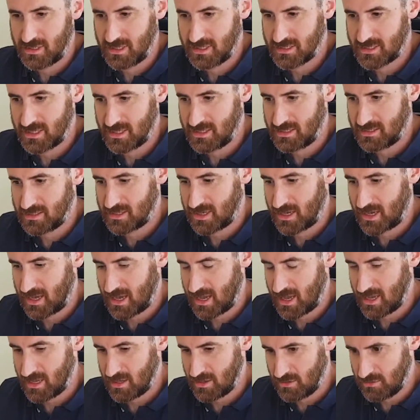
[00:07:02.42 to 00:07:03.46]
This is
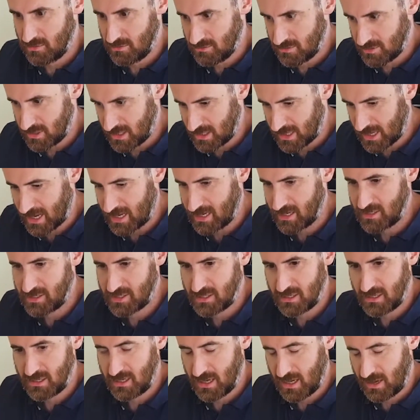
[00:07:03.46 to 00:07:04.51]
you need
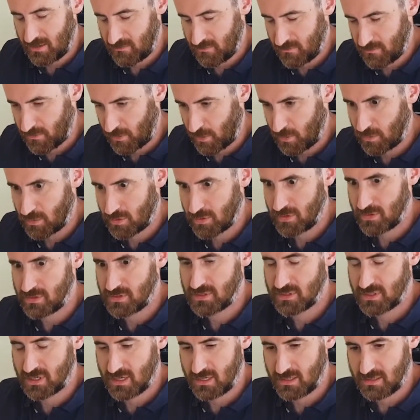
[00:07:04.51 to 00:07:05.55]
energy and
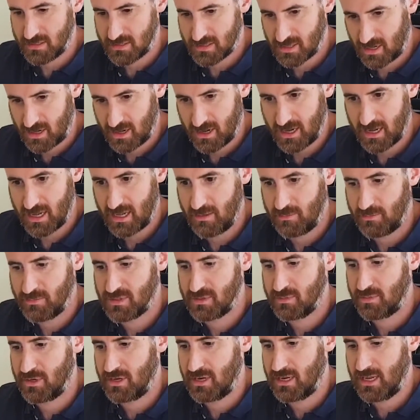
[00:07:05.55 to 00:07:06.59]
focus and time
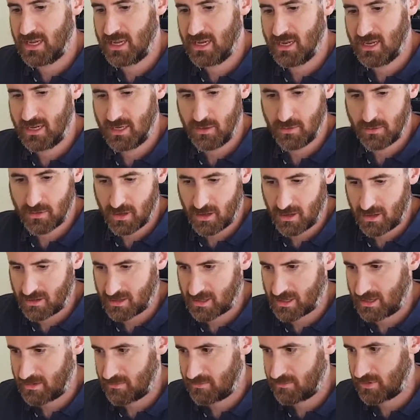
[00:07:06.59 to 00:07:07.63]
to put it in, and you
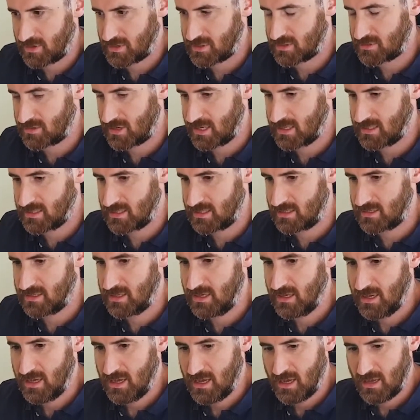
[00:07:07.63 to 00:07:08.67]
can't get frustrated
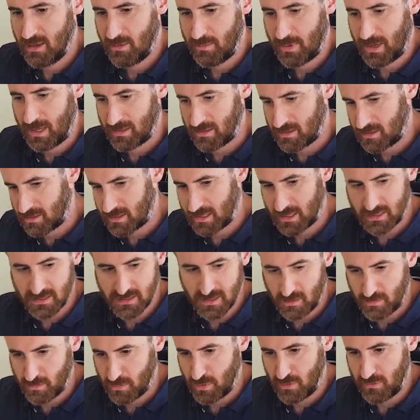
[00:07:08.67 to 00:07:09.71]
about that things
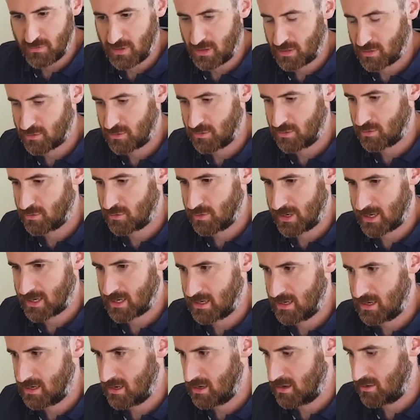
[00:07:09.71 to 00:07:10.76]
aren't moving through
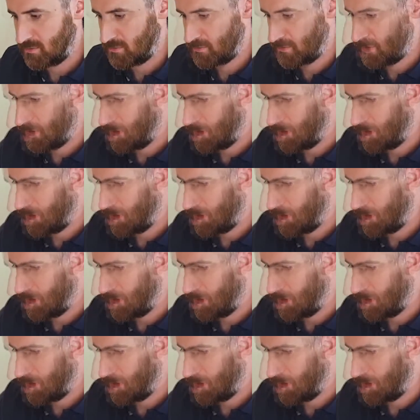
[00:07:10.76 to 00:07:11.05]
quickly enough.